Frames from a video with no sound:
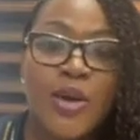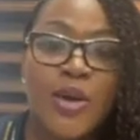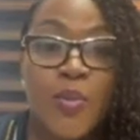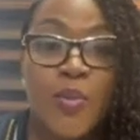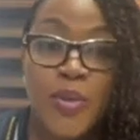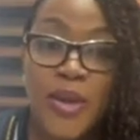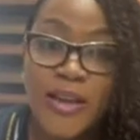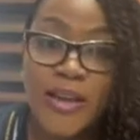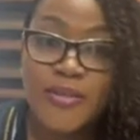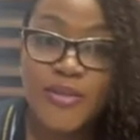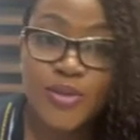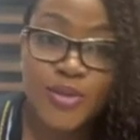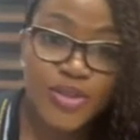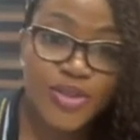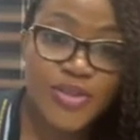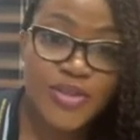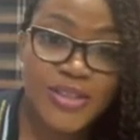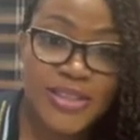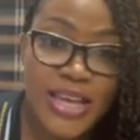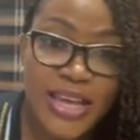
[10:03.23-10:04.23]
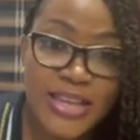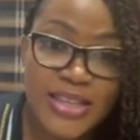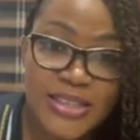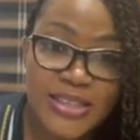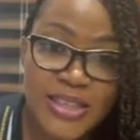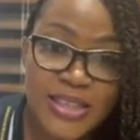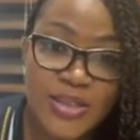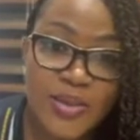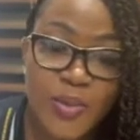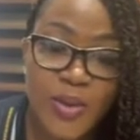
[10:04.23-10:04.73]
we have social
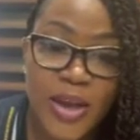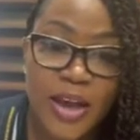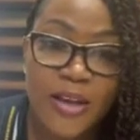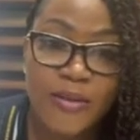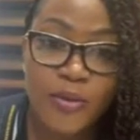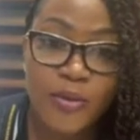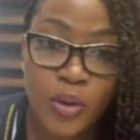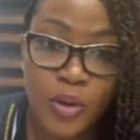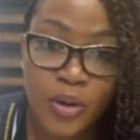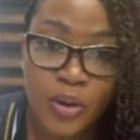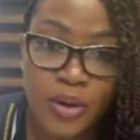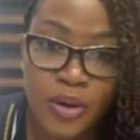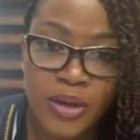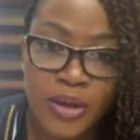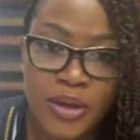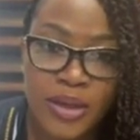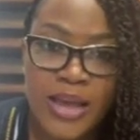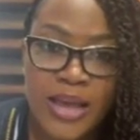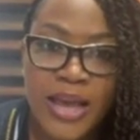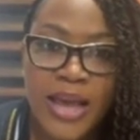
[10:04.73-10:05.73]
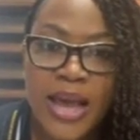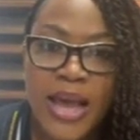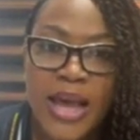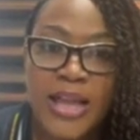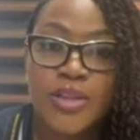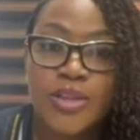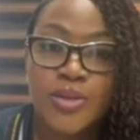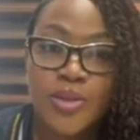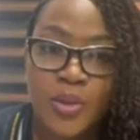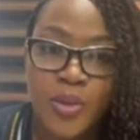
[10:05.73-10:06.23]
sciences, we have law,
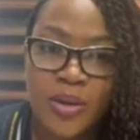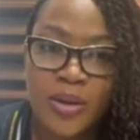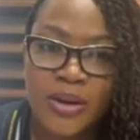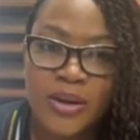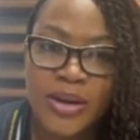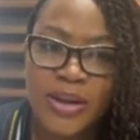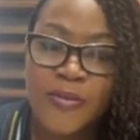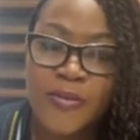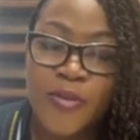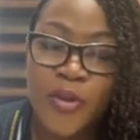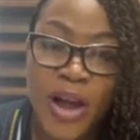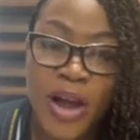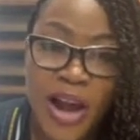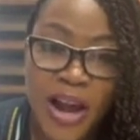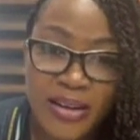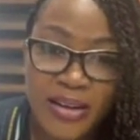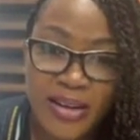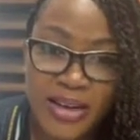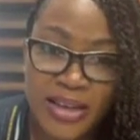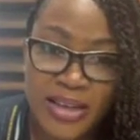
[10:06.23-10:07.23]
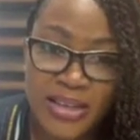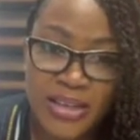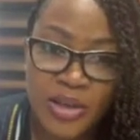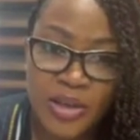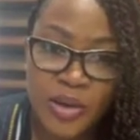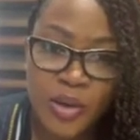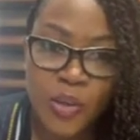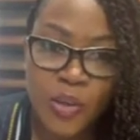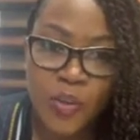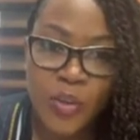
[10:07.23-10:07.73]
and so on. And for Ireland,
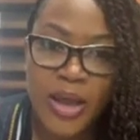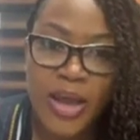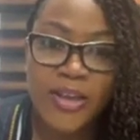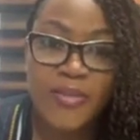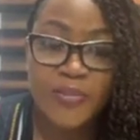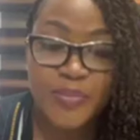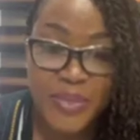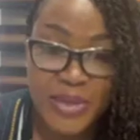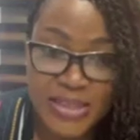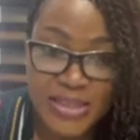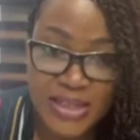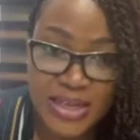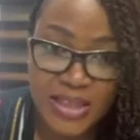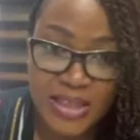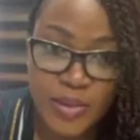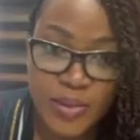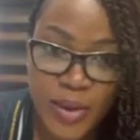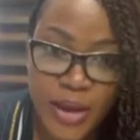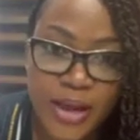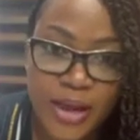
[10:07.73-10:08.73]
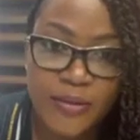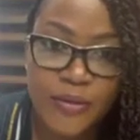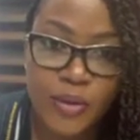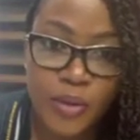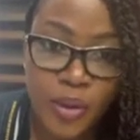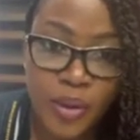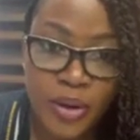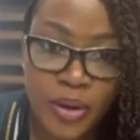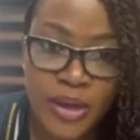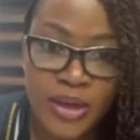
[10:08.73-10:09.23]
we have business, we have
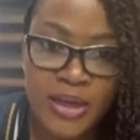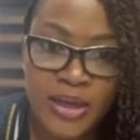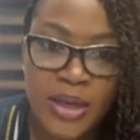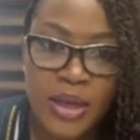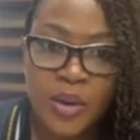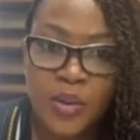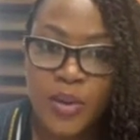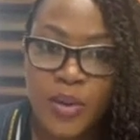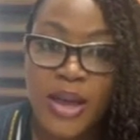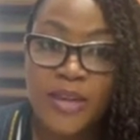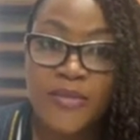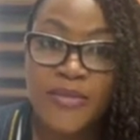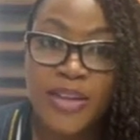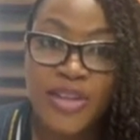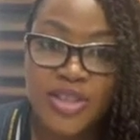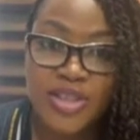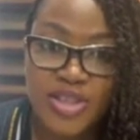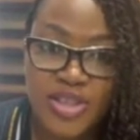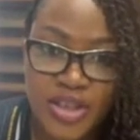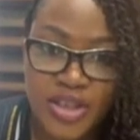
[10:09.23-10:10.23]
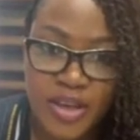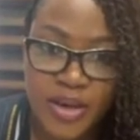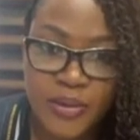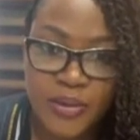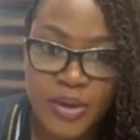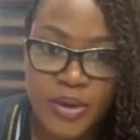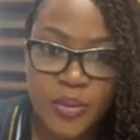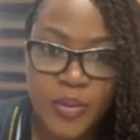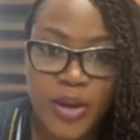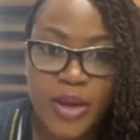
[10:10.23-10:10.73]
law, we have
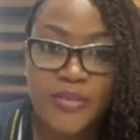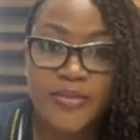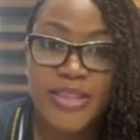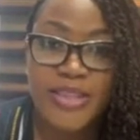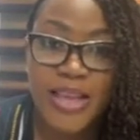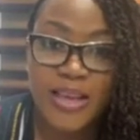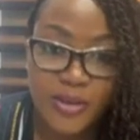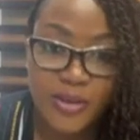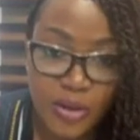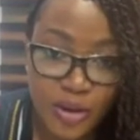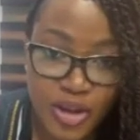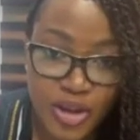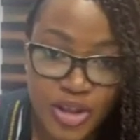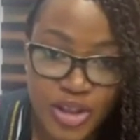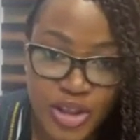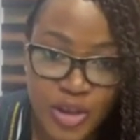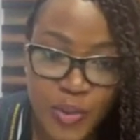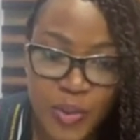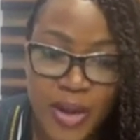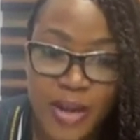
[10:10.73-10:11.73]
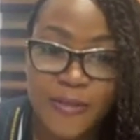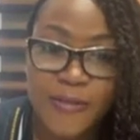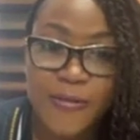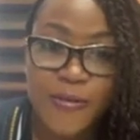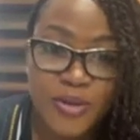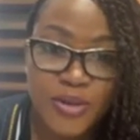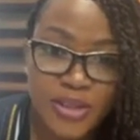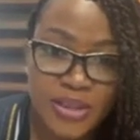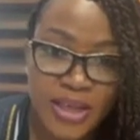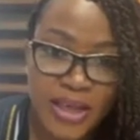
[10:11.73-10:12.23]
engineering, we have technology, we have
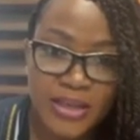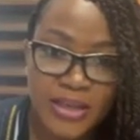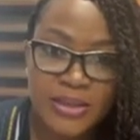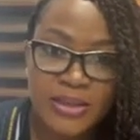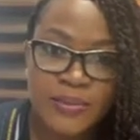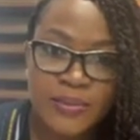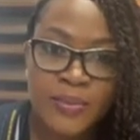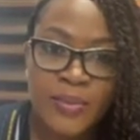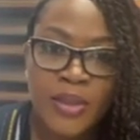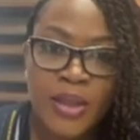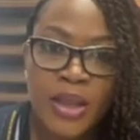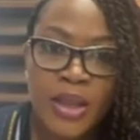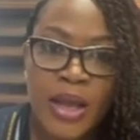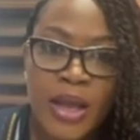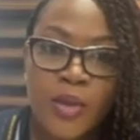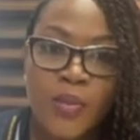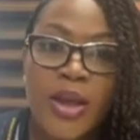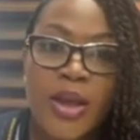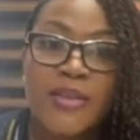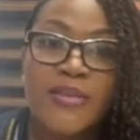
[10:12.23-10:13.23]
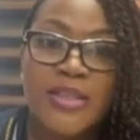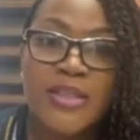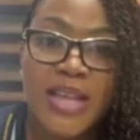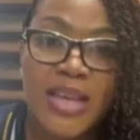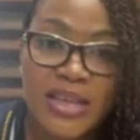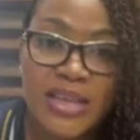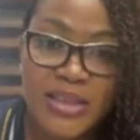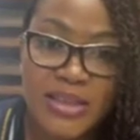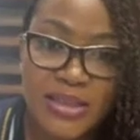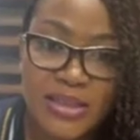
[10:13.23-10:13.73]
food science, and we have
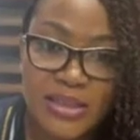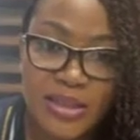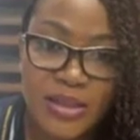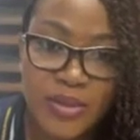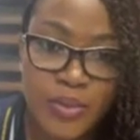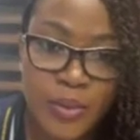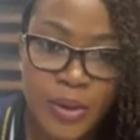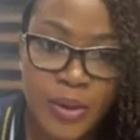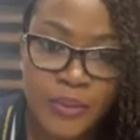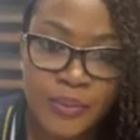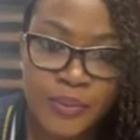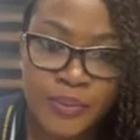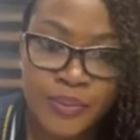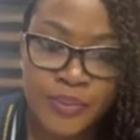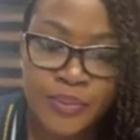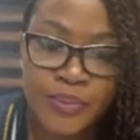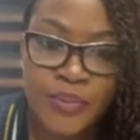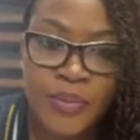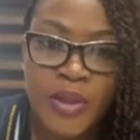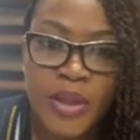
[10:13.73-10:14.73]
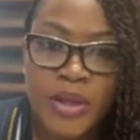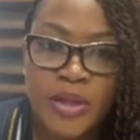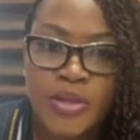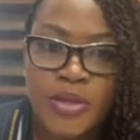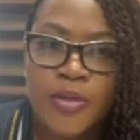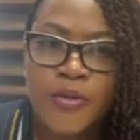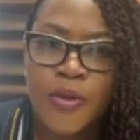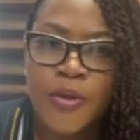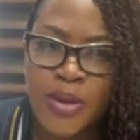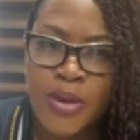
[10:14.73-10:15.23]
sciences as well. So
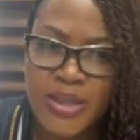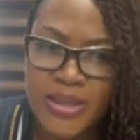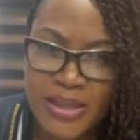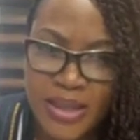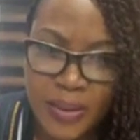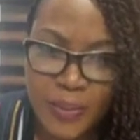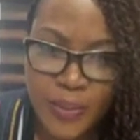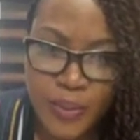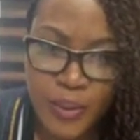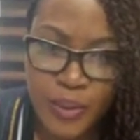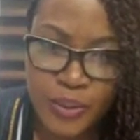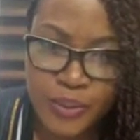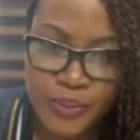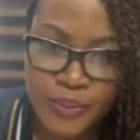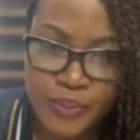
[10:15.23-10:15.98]
for example,